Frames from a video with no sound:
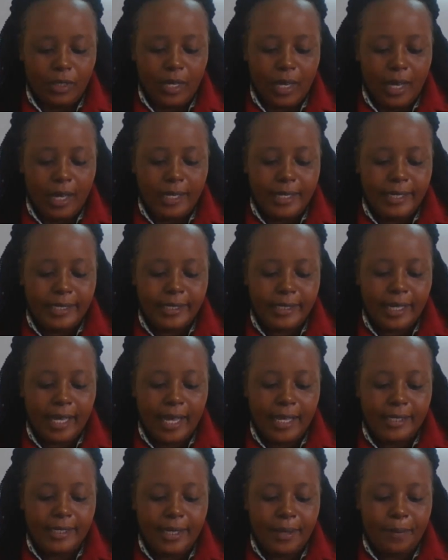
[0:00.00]

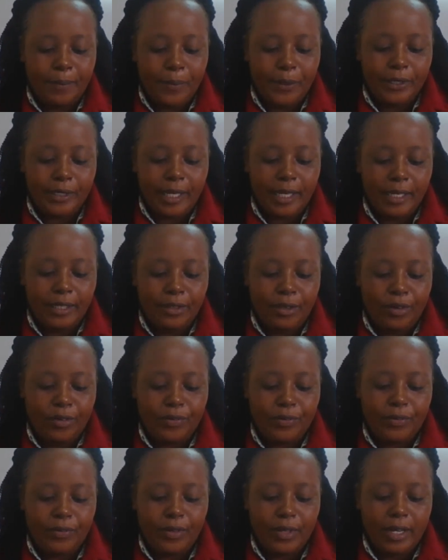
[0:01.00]
discuss the importance
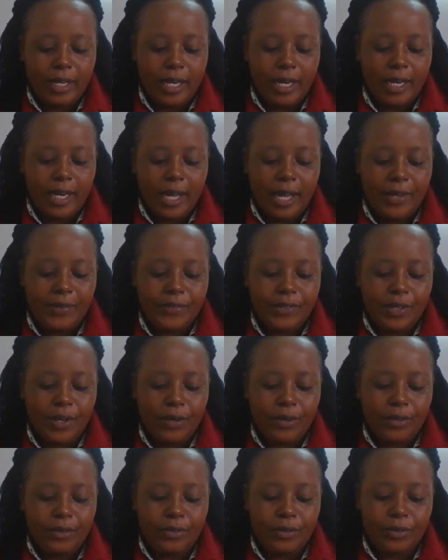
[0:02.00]
of
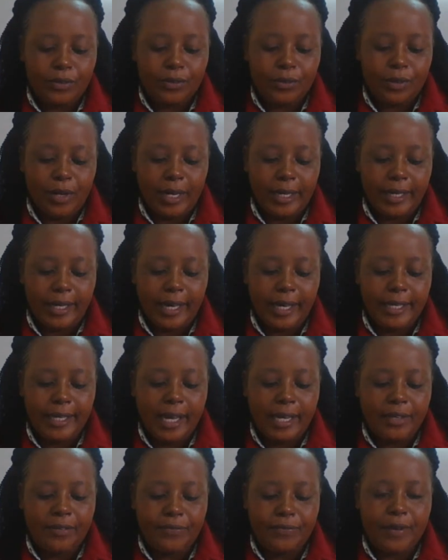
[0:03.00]
livestock to a
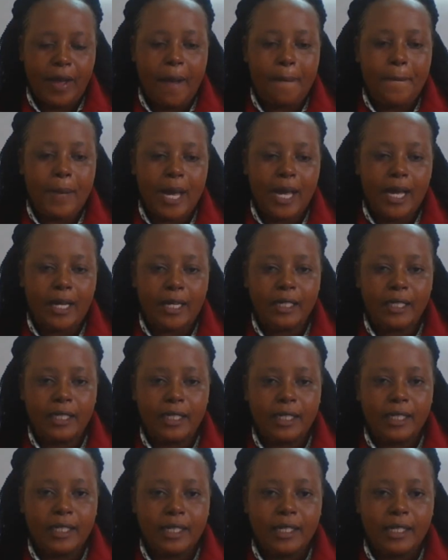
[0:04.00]
Kenyan farmer.
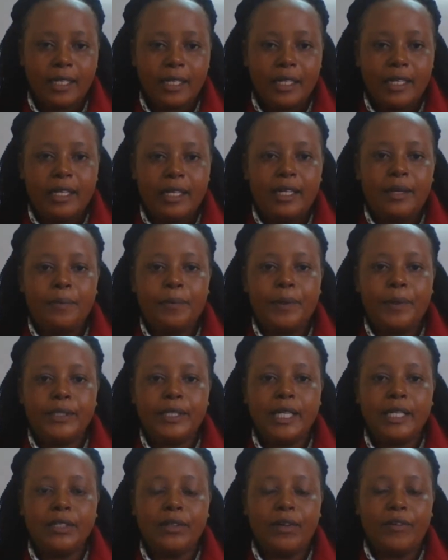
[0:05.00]

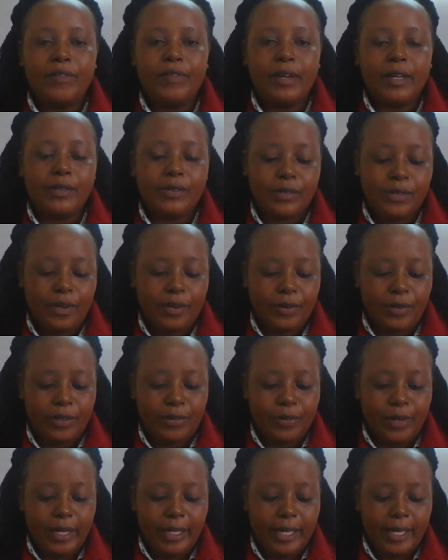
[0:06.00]
Importance of
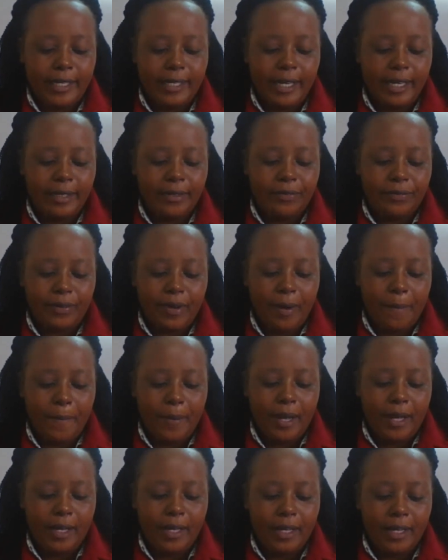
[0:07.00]
livestock to a Kenyan
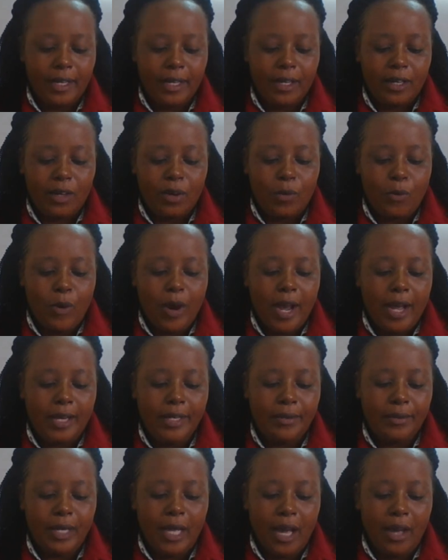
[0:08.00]
farmer.
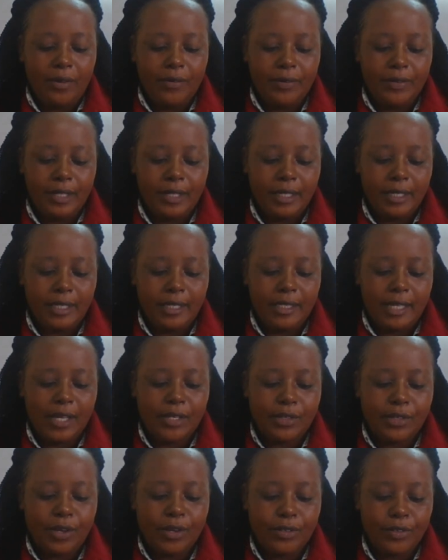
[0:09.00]
One, we have it is
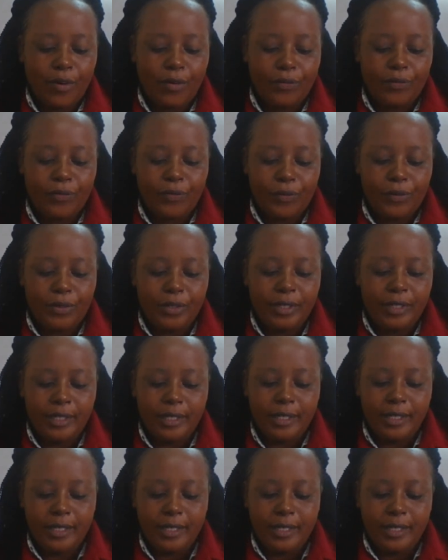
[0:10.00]
a source of food.